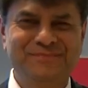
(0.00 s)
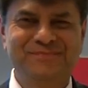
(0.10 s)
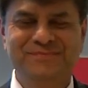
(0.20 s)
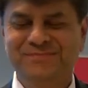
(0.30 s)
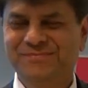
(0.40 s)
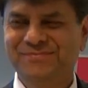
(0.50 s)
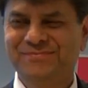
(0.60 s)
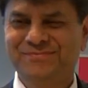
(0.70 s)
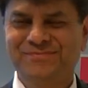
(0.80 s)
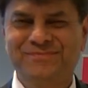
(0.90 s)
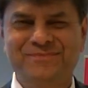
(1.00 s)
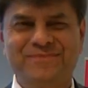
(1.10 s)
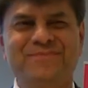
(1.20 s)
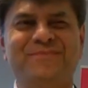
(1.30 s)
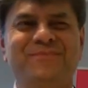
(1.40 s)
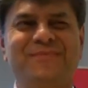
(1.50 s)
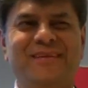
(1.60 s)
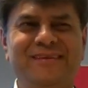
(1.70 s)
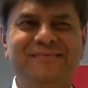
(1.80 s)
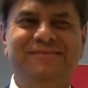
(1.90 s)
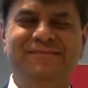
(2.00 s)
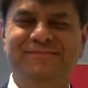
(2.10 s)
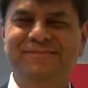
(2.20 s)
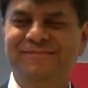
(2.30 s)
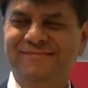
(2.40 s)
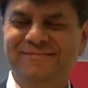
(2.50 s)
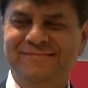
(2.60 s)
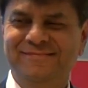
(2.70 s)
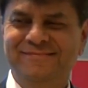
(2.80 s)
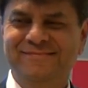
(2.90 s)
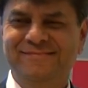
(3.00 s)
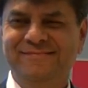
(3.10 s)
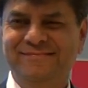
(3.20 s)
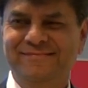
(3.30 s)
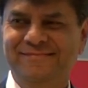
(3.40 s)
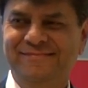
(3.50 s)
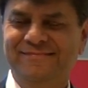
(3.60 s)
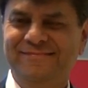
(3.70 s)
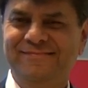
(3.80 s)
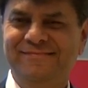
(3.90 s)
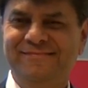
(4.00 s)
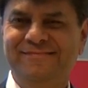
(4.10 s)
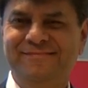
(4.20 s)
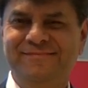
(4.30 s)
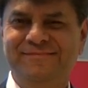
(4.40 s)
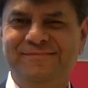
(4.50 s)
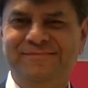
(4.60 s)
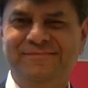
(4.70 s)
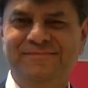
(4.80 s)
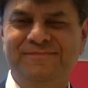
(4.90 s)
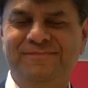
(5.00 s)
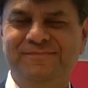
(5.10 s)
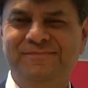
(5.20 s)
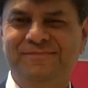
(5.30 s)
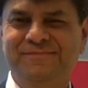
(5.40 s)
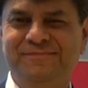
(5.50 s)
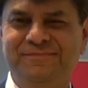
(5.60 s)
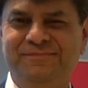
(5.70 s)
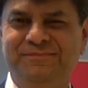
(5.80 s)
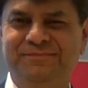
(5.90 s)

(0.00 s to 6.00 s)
The person shown says nothing.